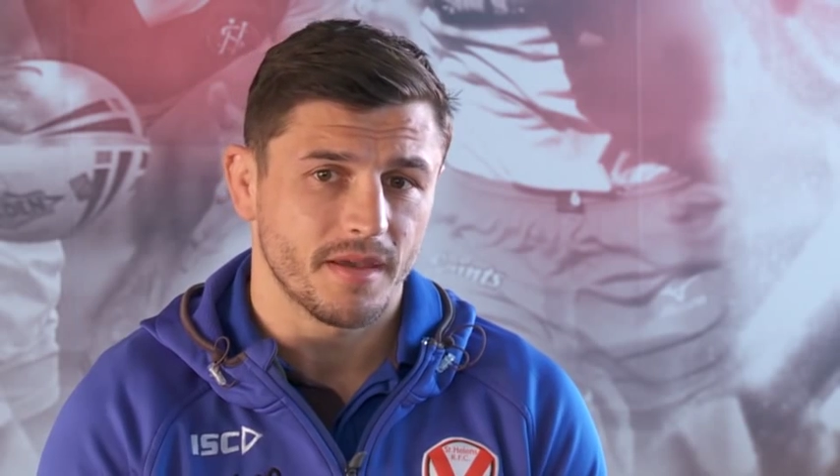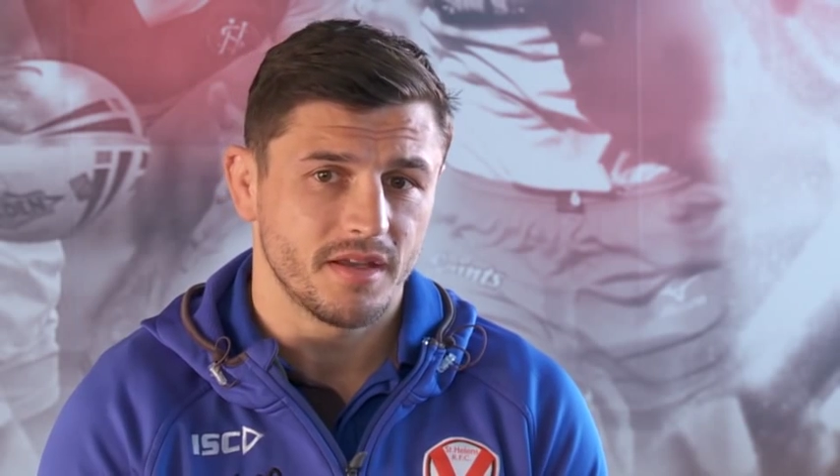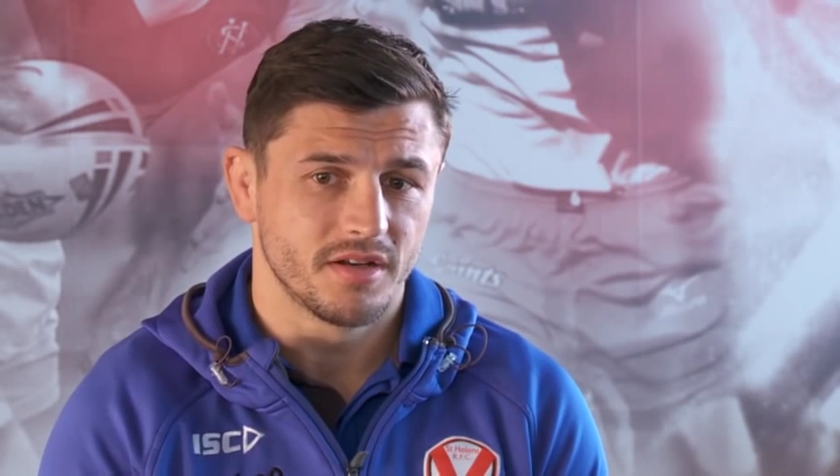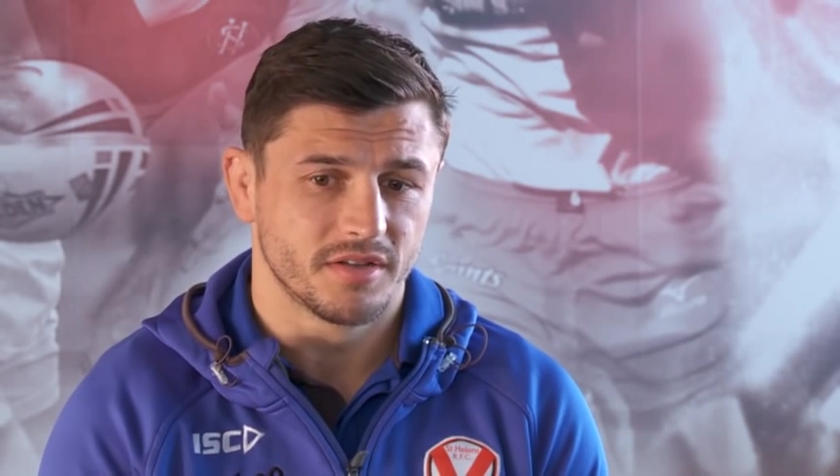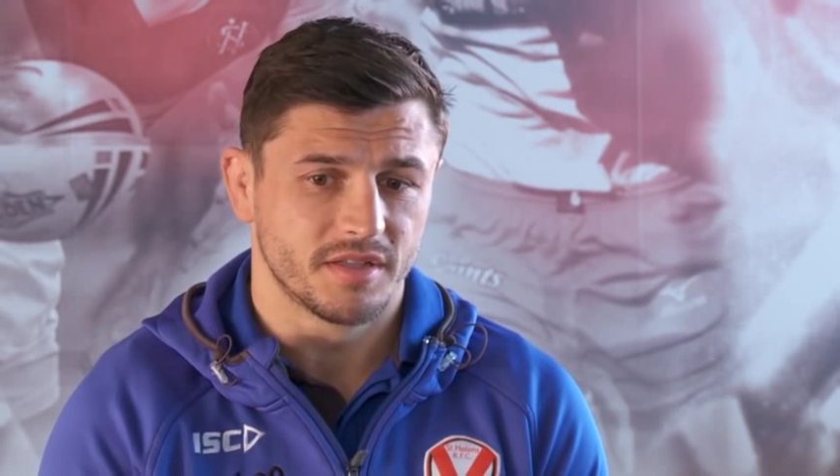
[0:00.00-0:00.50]

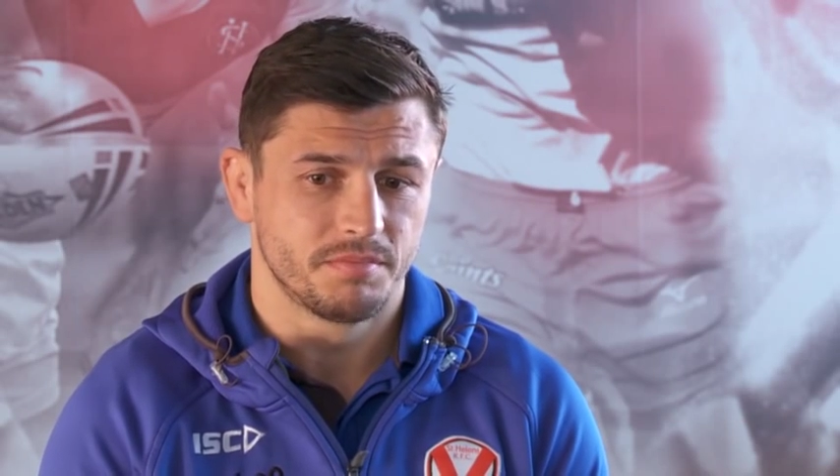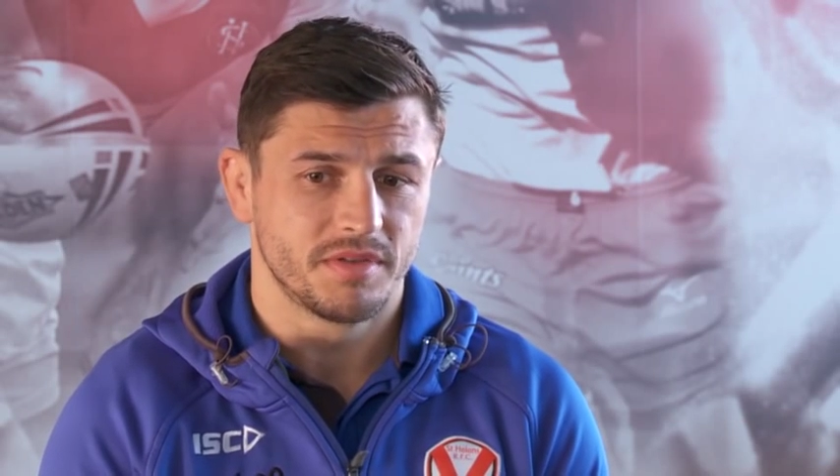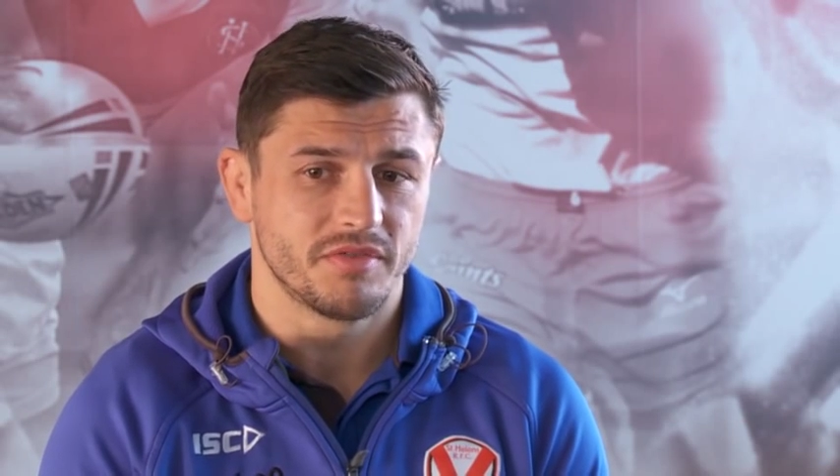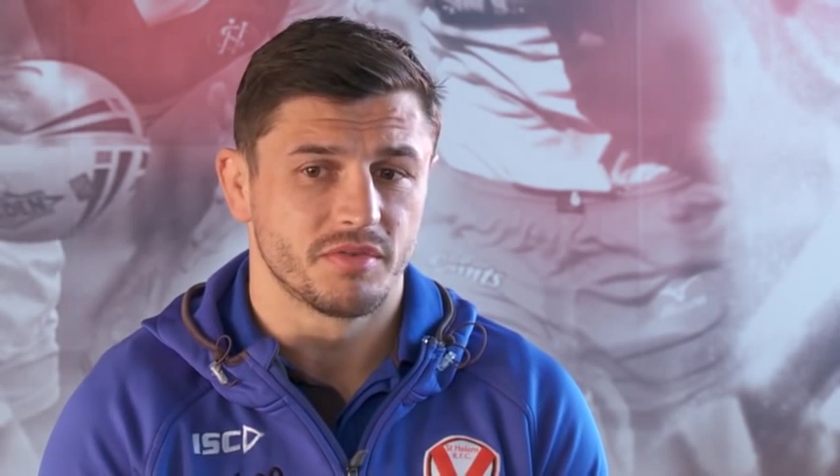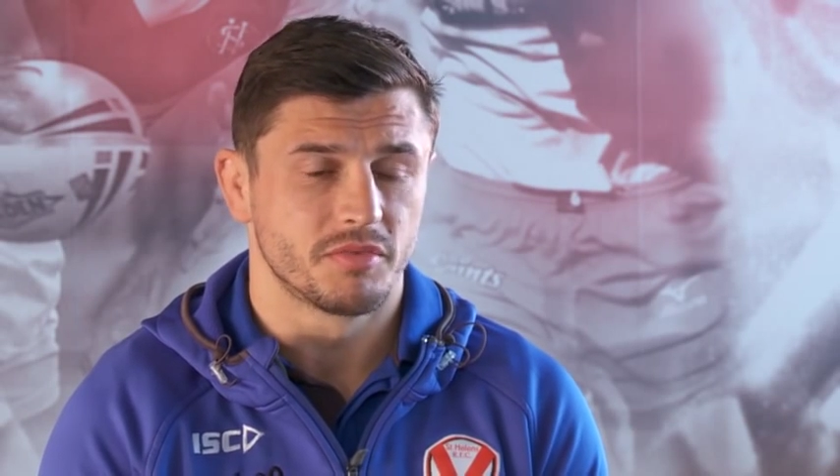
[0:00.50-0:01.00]
you know,
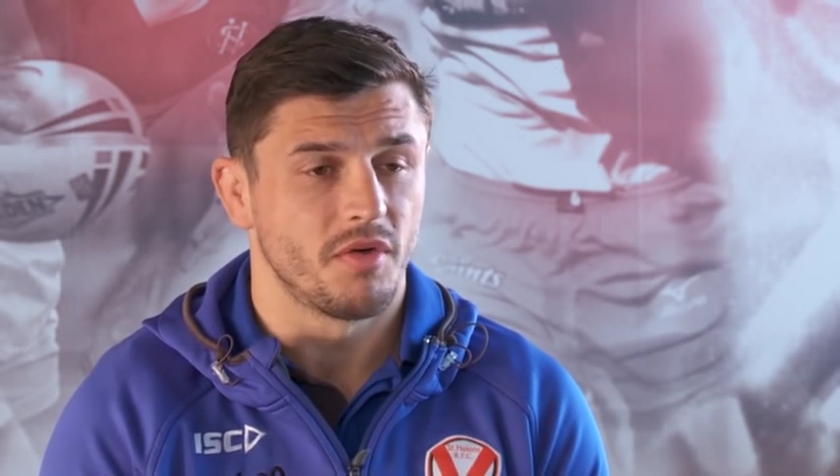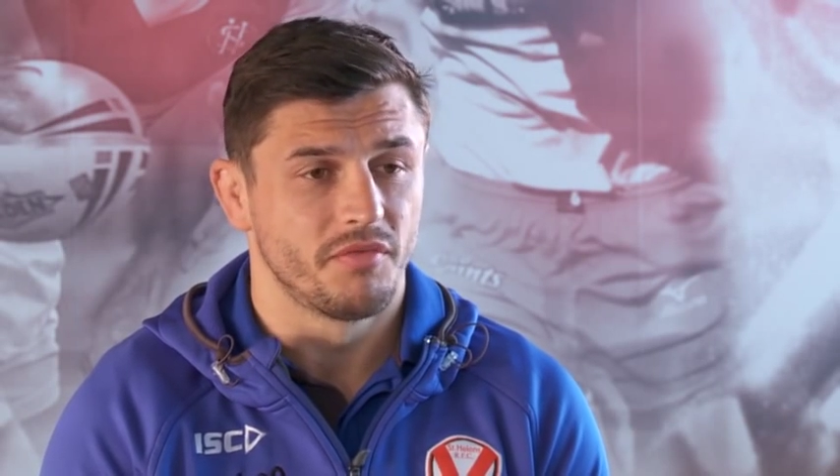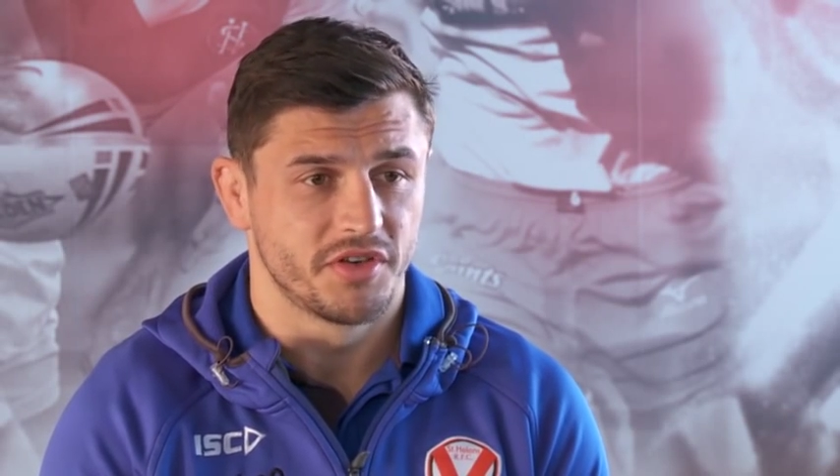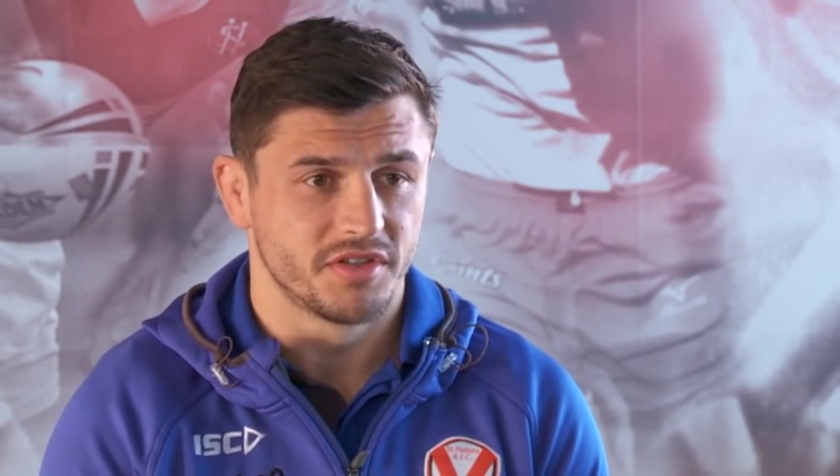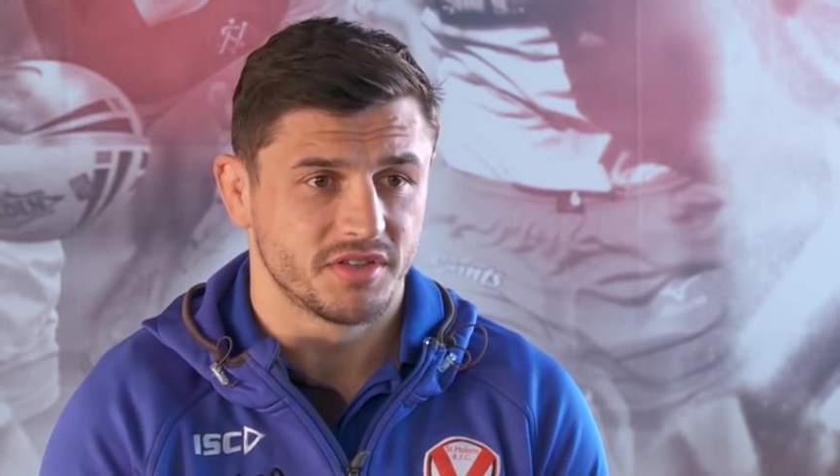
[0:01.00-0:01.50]
it gives them
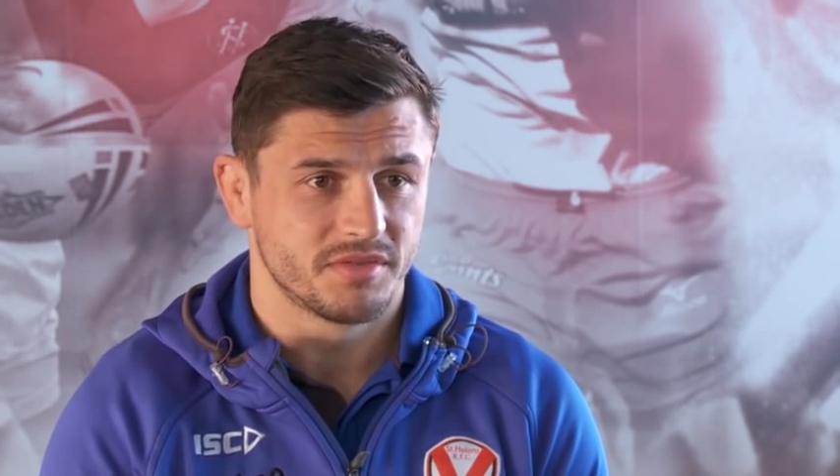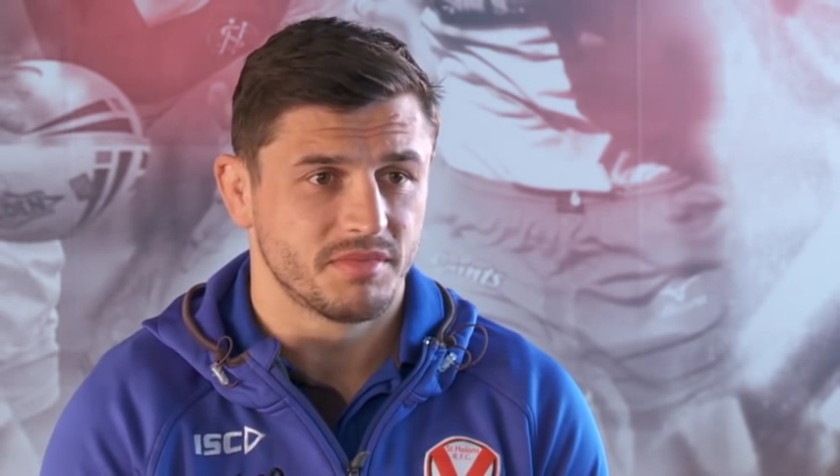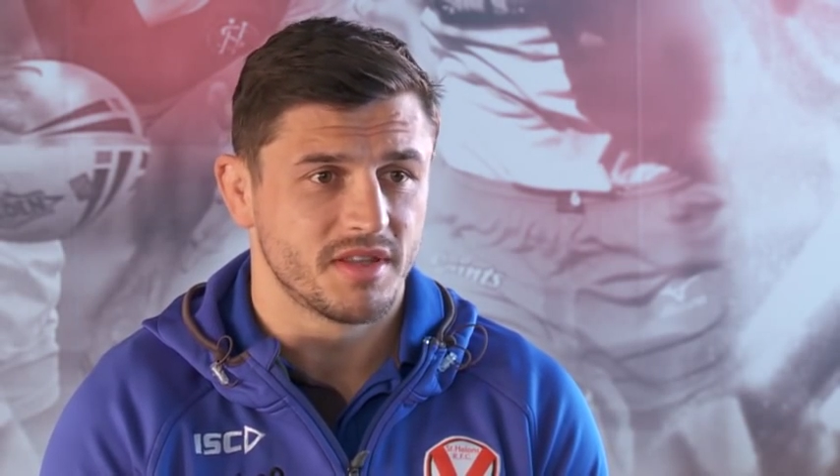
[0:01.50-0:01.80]
confidence.